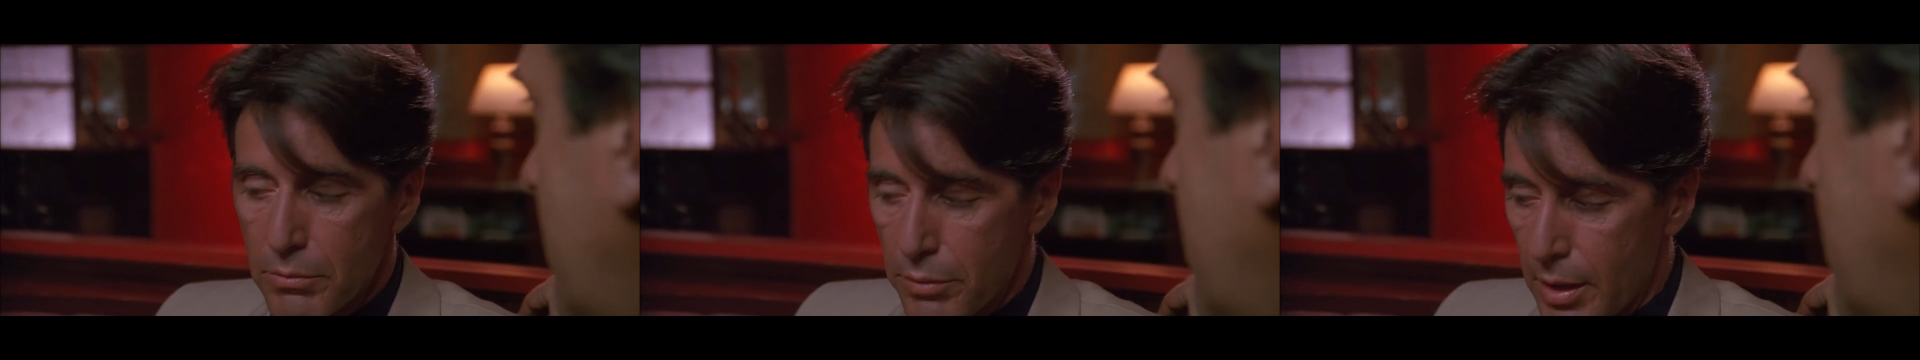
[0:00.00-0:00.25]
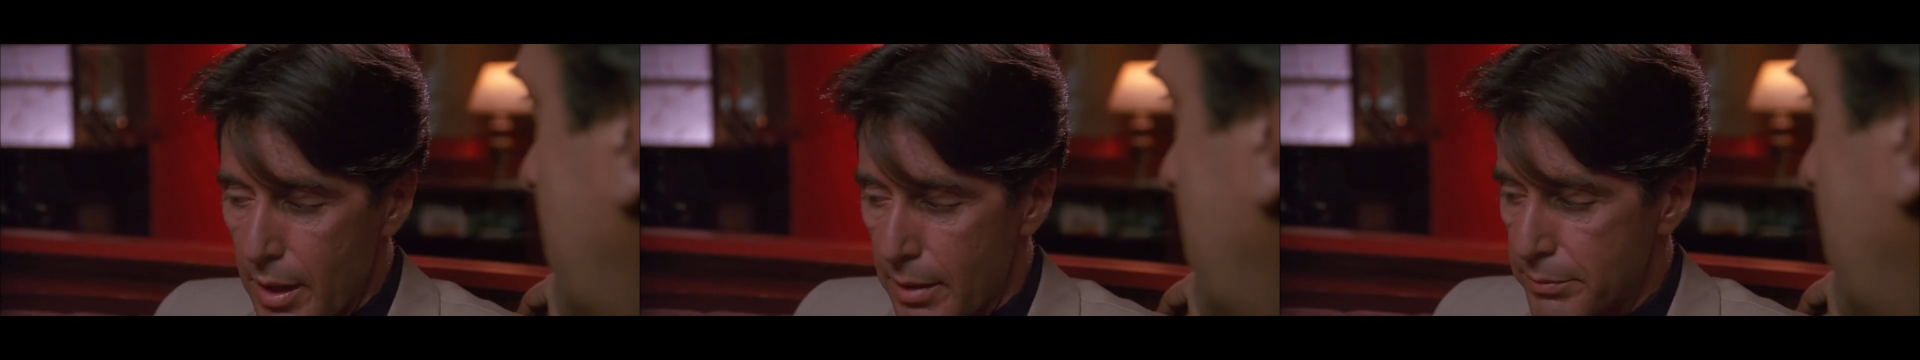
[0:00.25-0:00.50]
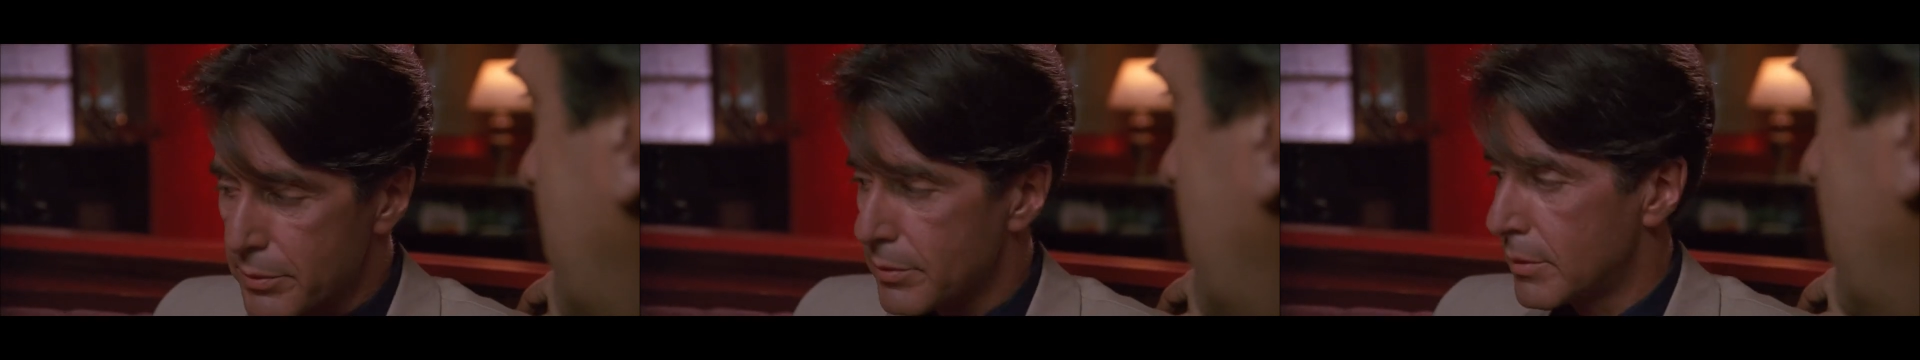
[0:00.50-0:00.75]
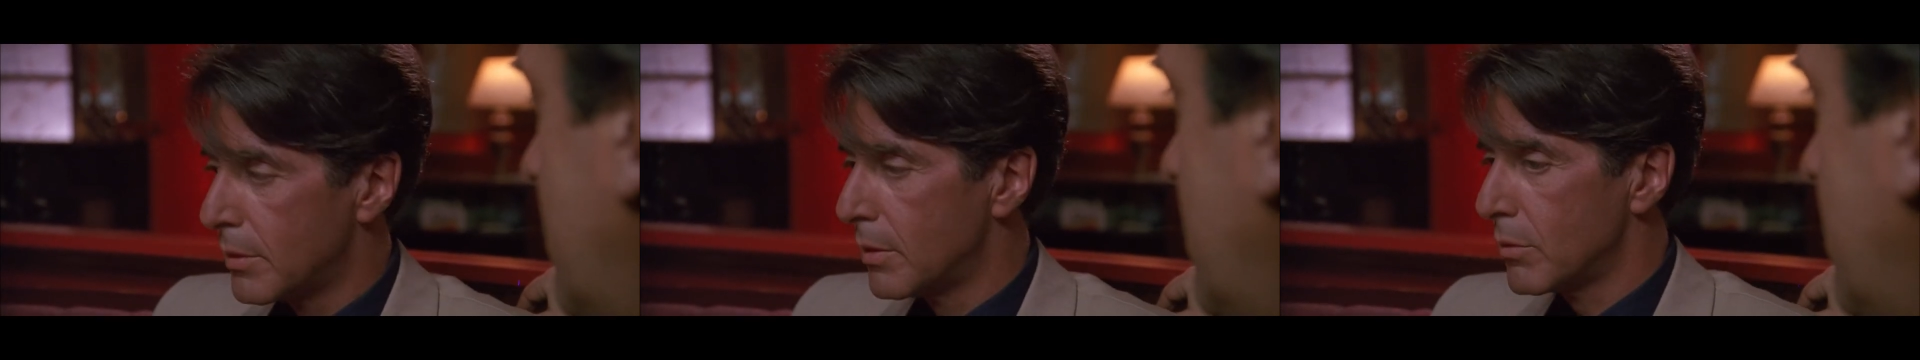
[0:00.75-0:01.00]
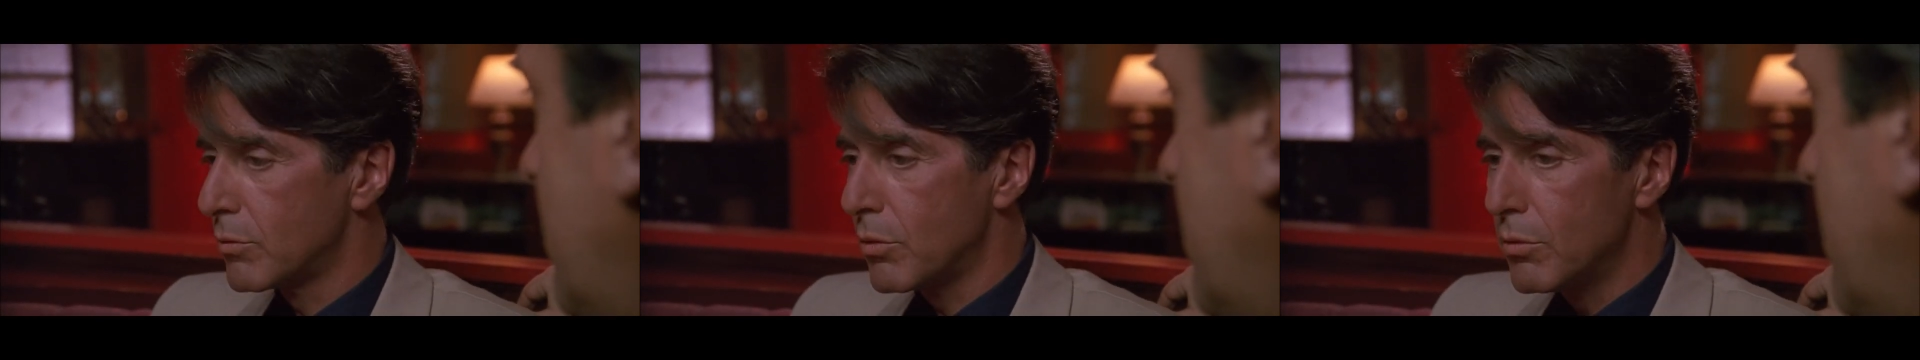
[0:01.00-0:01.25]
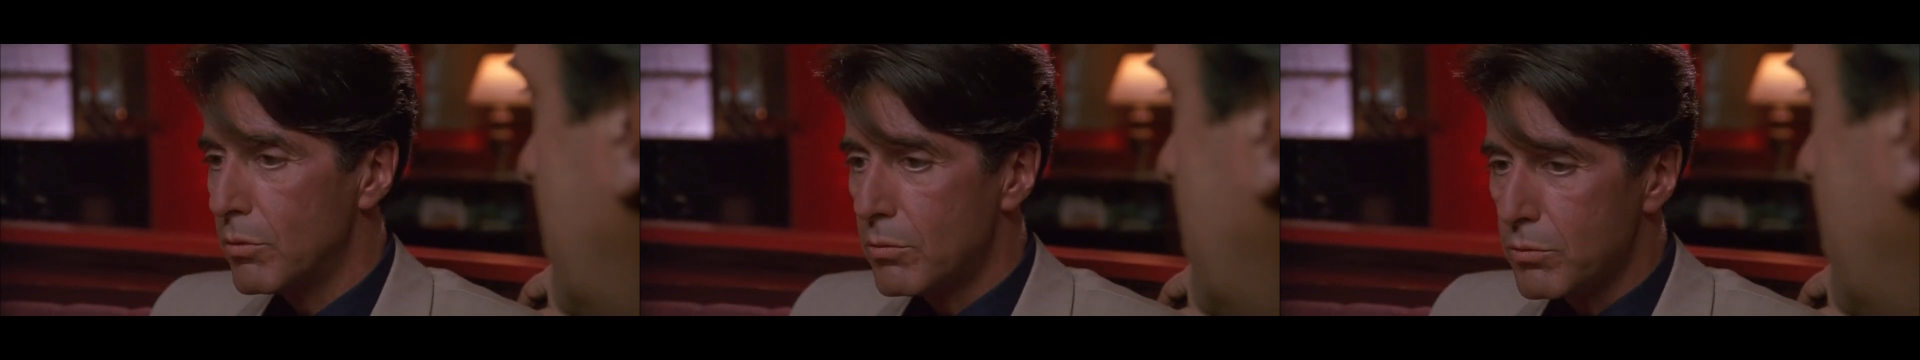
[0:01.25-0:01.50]
Perhaps.
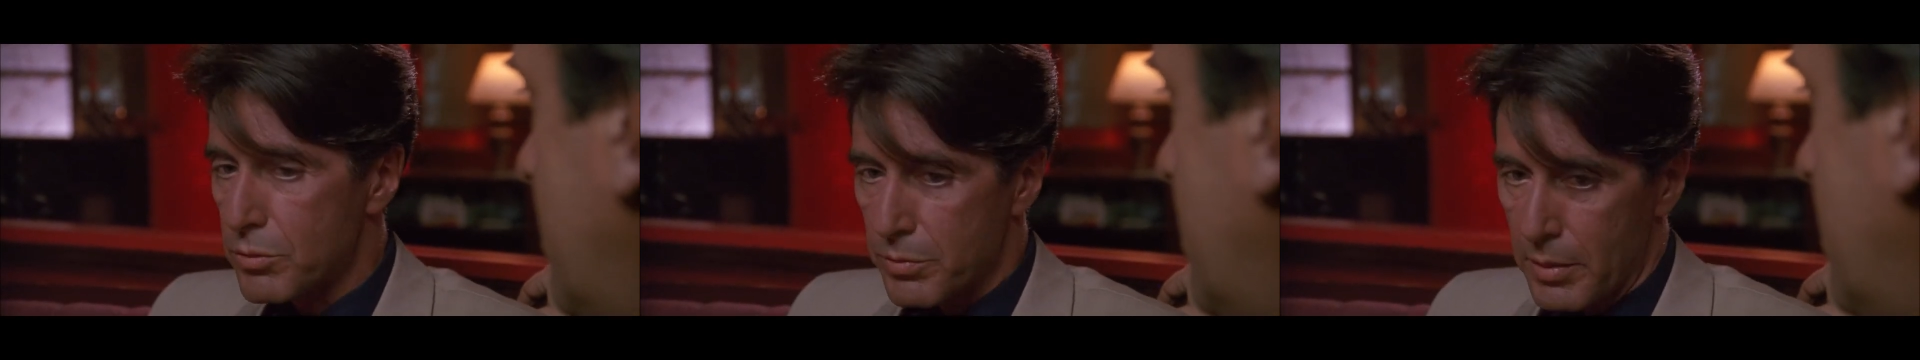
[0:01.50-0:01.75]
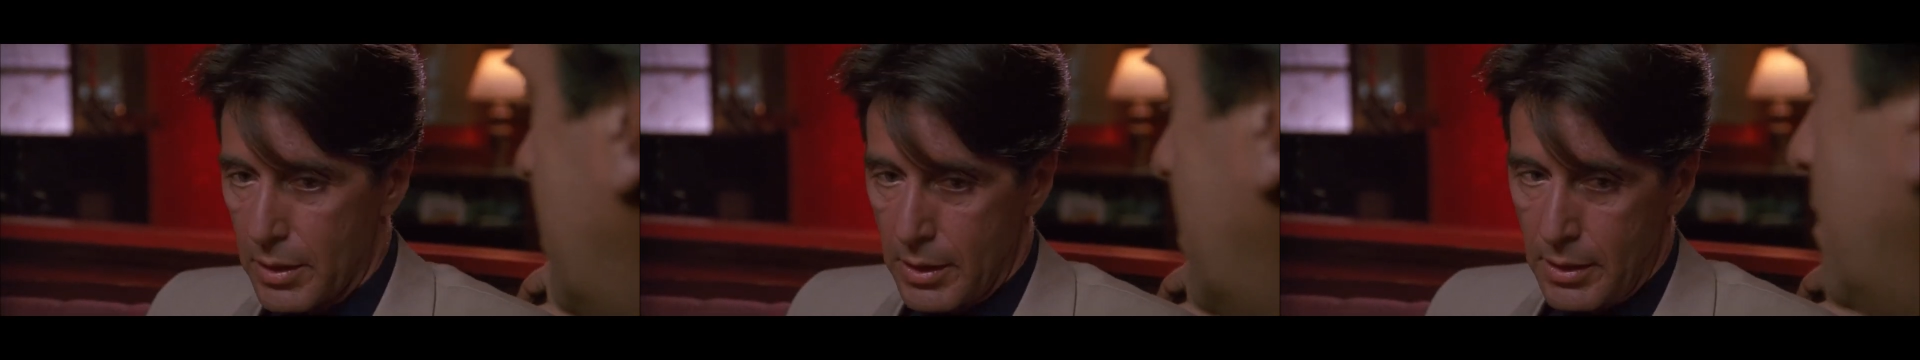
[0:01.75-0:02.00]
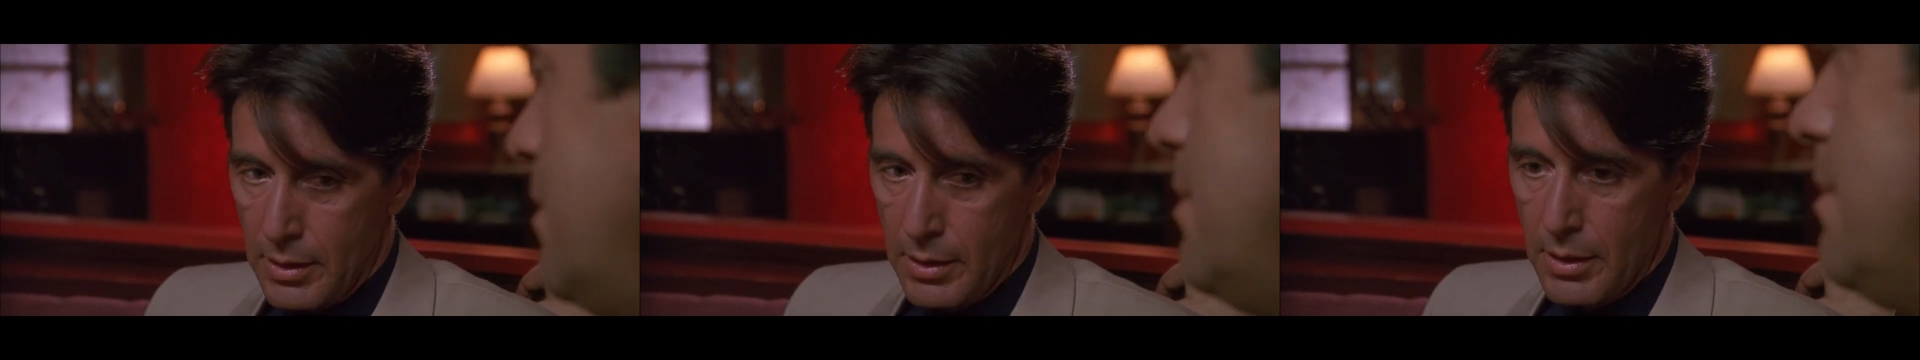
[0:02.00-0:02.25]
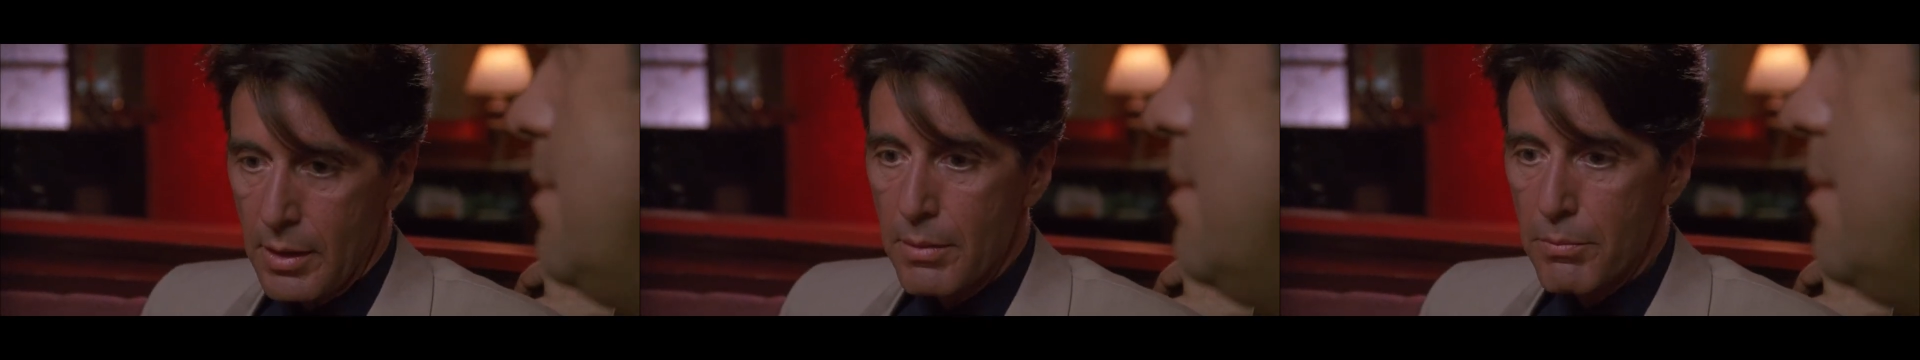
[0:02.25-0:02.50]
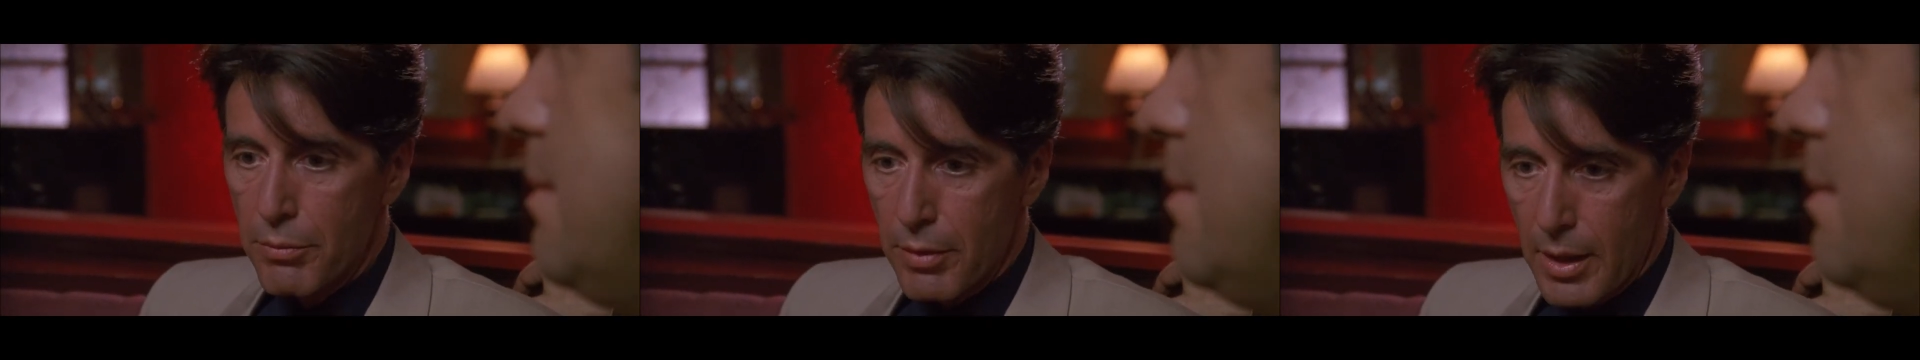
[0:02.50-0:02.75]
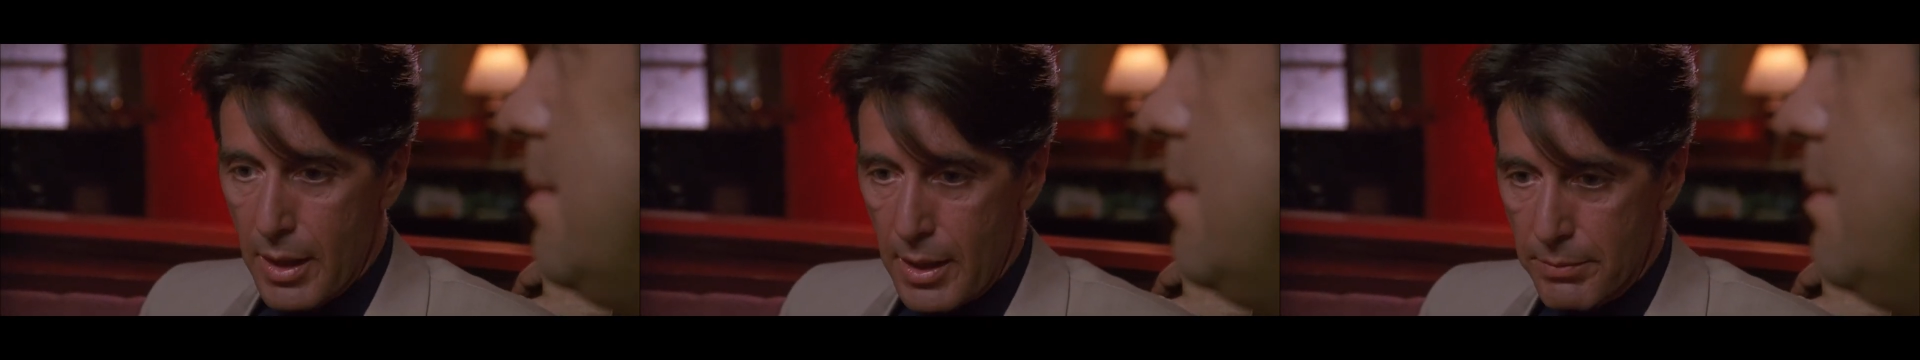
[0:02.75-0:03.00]
To lose money?
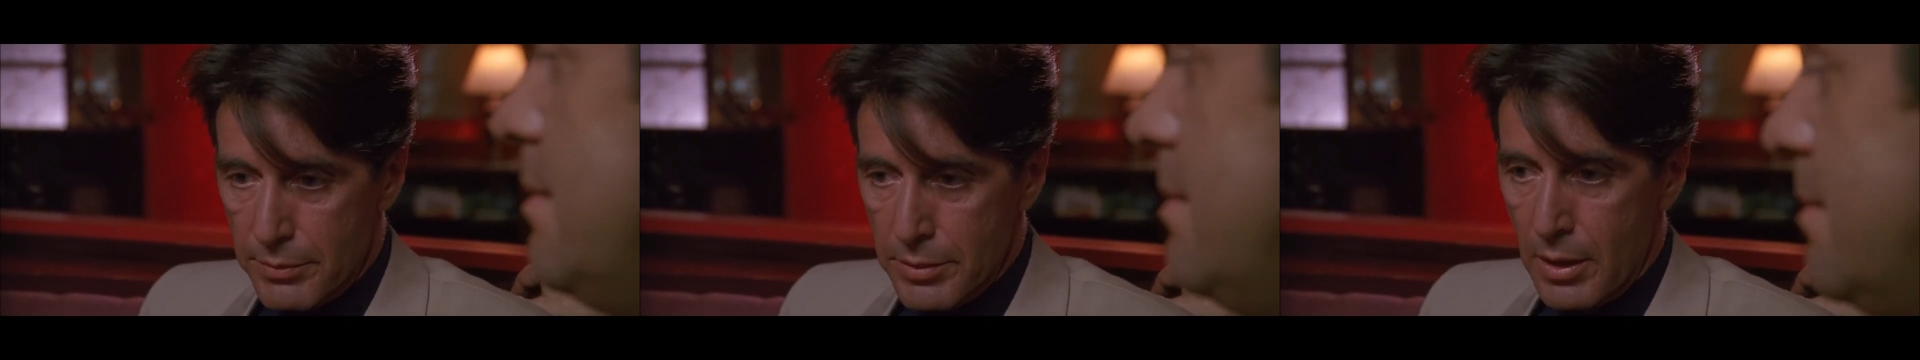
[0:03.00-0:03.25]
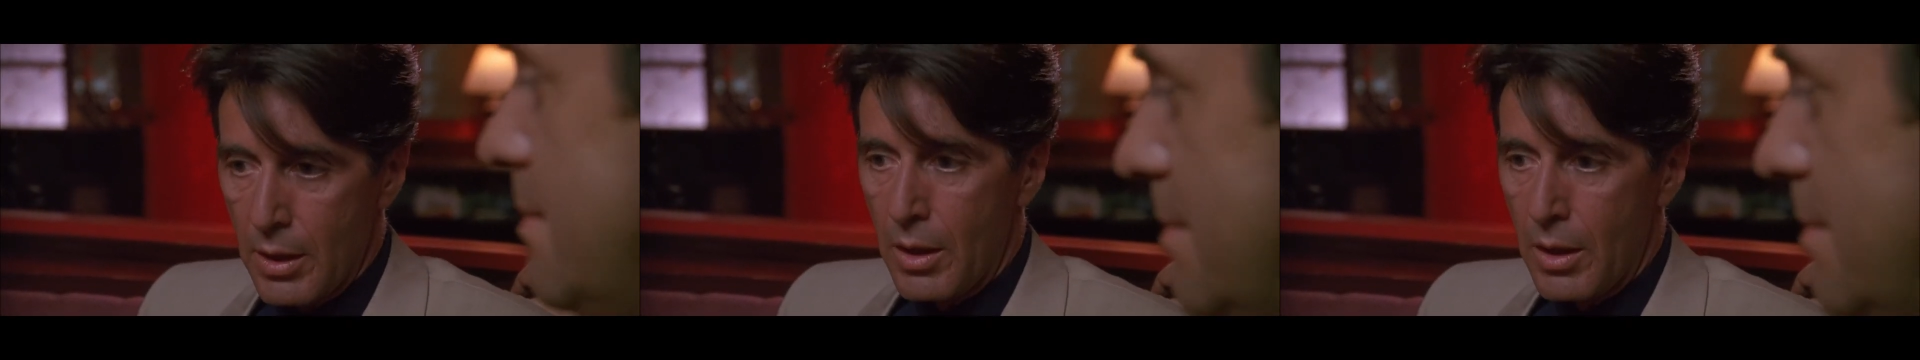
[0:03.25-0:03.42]
Perhaps.